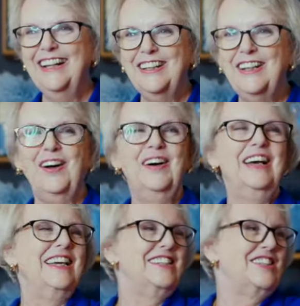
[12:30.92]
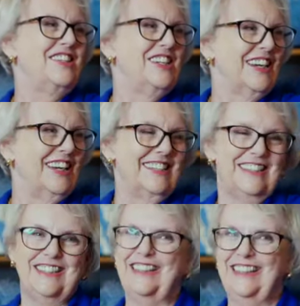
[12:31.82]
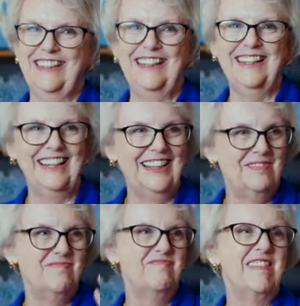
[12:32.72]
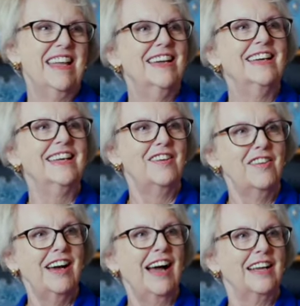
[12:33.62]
You know, it's just, you know,